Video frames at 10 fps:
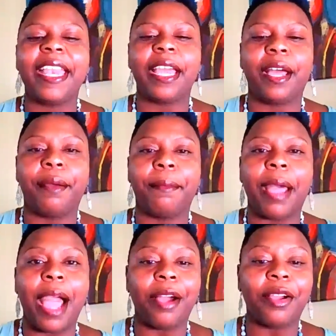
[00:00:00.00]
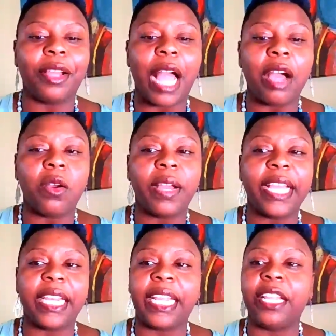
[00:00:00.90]
and um, I'll I'll go
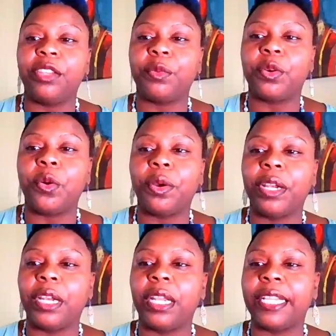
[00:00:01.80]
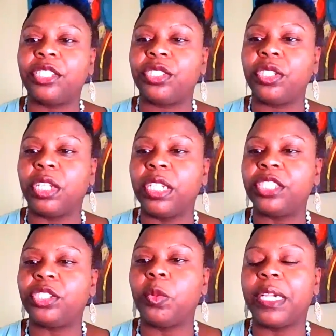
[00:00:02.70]
ahead and end the recording unless
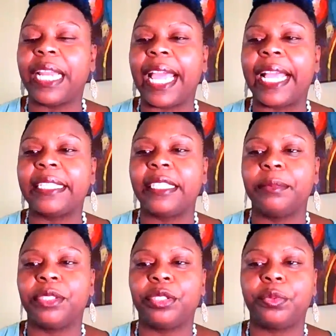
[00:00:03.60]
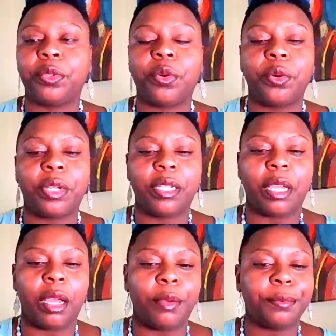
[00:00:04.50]
unless you wanted to add something to the recording,
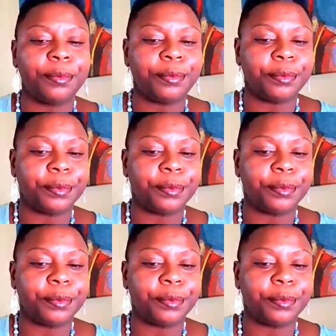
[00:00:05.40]
Dom.